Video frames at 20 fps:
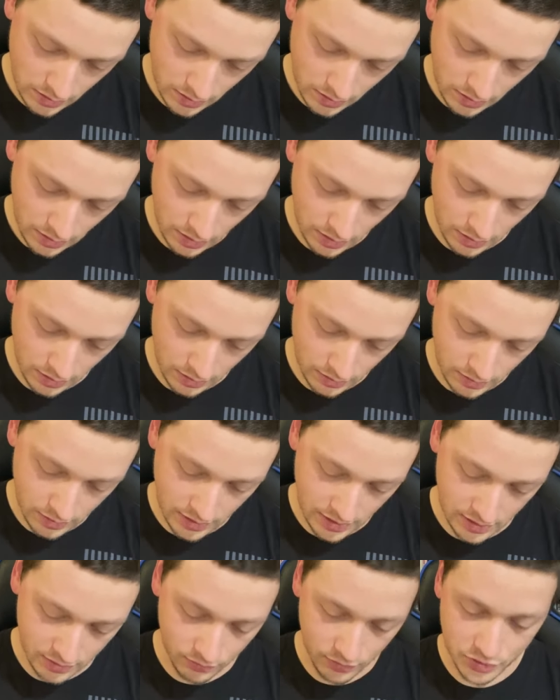
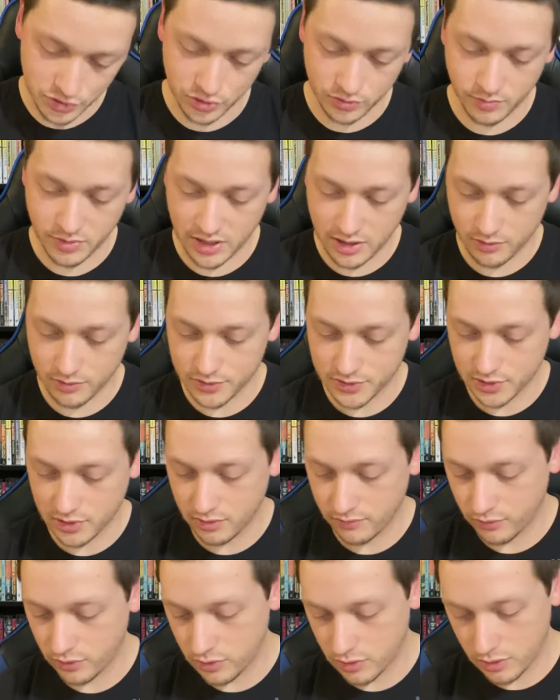Again, Richard Powers
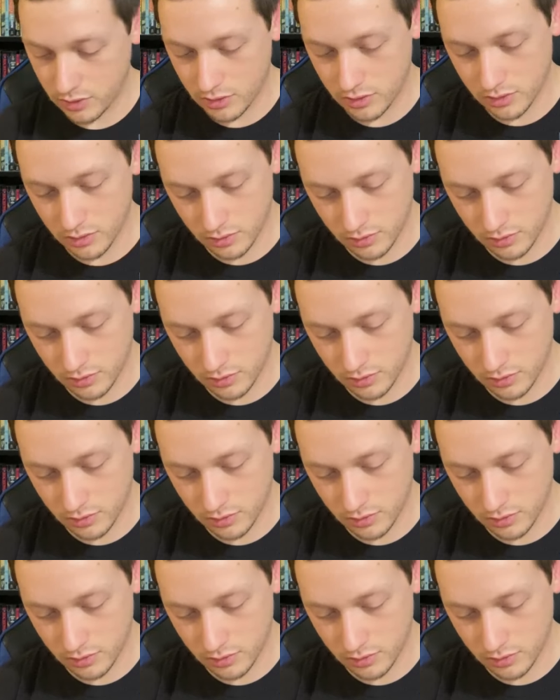cover art.